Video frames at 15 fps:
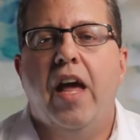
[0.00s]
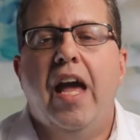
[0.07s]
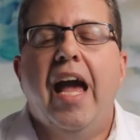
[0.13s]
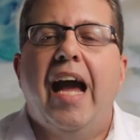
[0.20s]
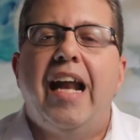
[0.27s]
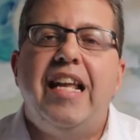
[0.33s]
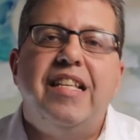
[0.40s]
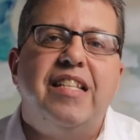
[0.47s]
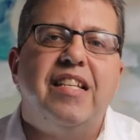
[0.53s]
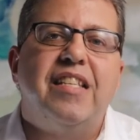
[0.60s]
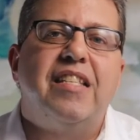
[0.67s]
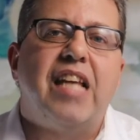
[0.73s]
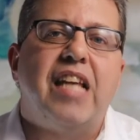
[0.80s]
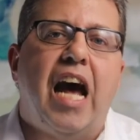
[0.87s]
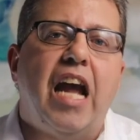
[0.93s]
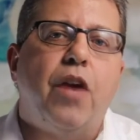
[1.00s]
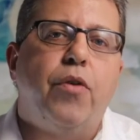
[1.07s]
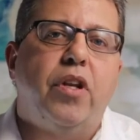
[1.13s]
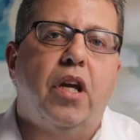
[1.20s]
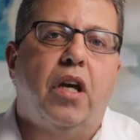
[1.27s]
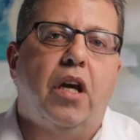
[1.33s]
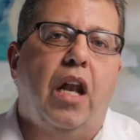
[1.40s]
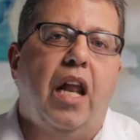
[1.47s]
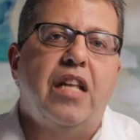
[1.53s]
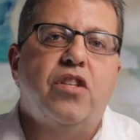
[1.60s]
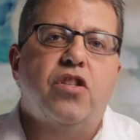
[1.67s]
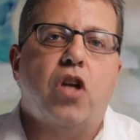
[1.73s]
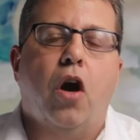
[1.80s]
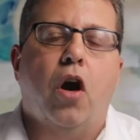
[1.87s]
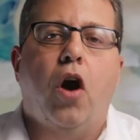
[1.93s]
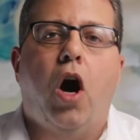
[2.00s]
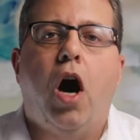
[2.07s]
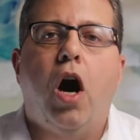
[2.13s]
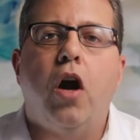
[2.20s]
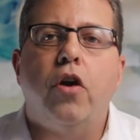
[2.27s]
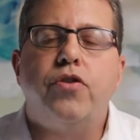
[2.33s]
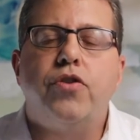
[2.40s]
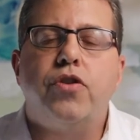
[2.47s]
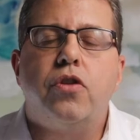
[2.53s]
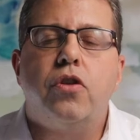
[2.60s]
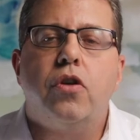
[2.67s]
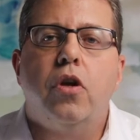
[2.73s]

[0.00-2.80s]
and he's desiring to cleanse our hearts